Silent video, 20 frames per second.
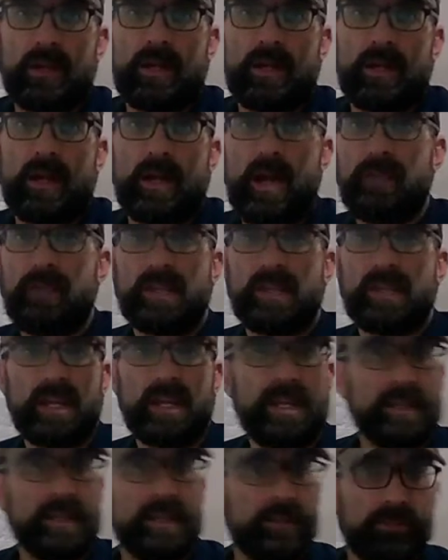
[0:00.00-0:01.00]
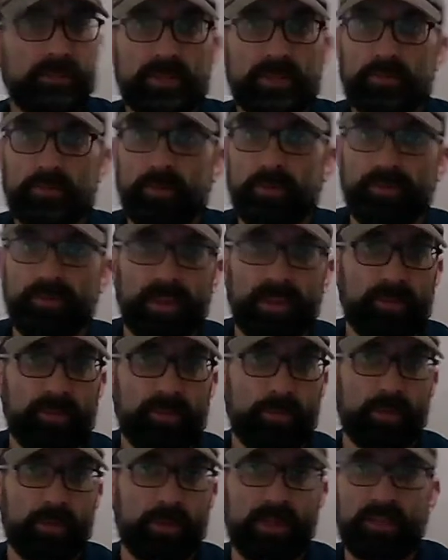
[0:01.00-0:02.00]
having individual
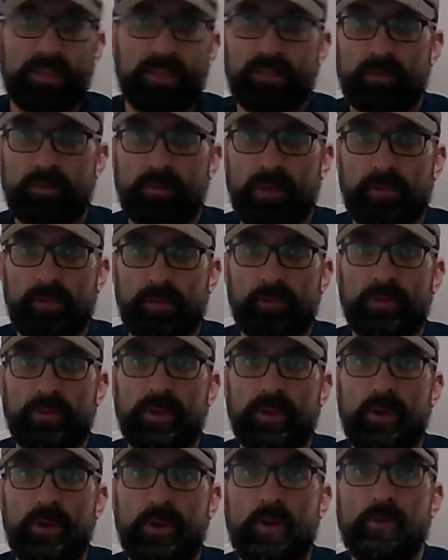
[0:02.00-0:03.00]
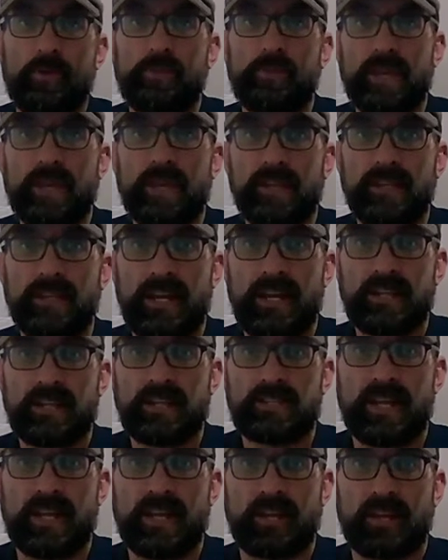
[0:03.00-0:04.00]
Facebook and Instagrams with their own branded
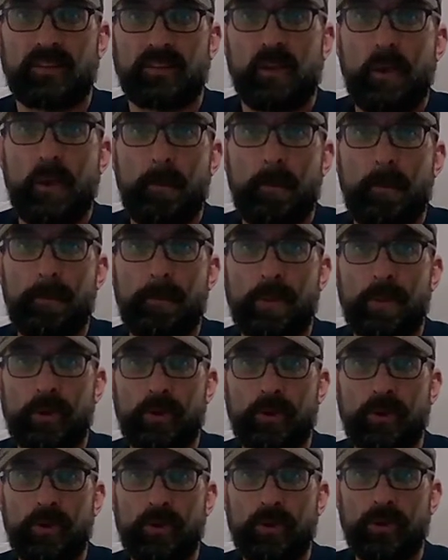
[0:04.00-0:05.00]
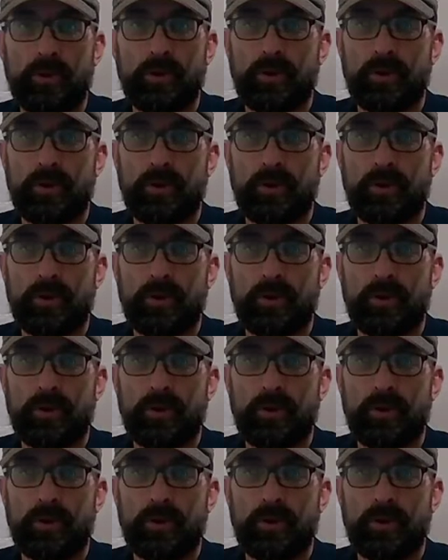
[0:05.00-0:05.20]
hashtags per